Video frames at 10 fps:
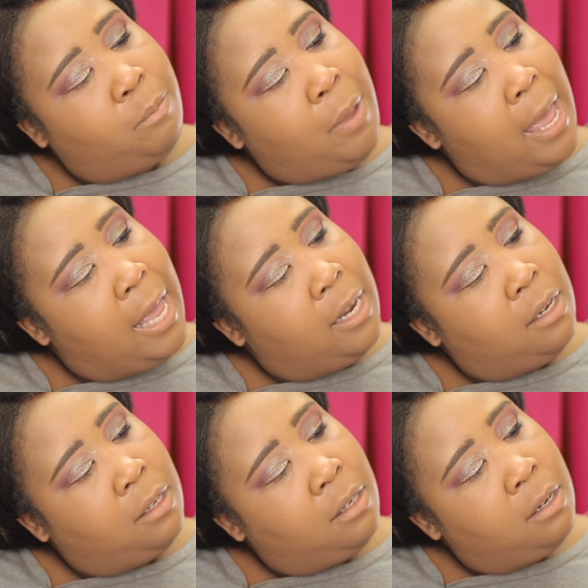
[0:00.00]
Pat
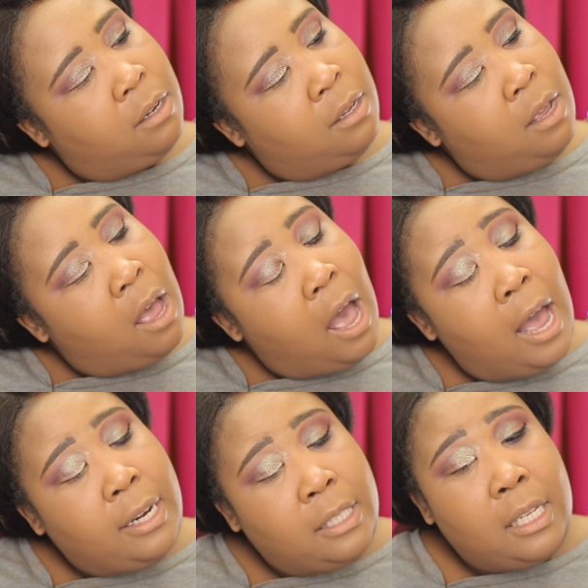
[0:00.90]

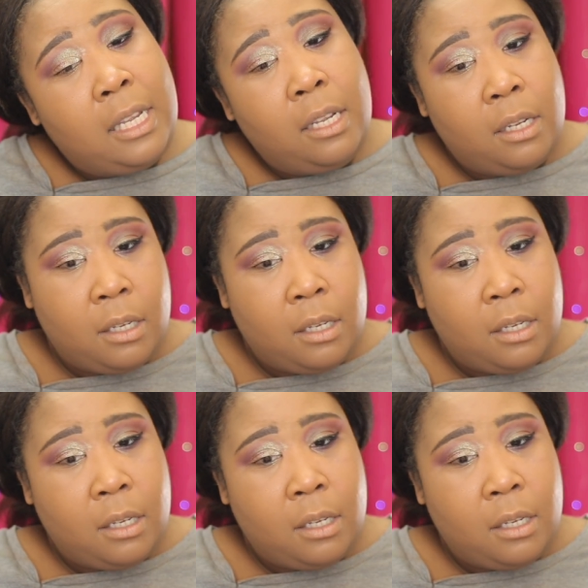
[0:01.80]
Odyssey?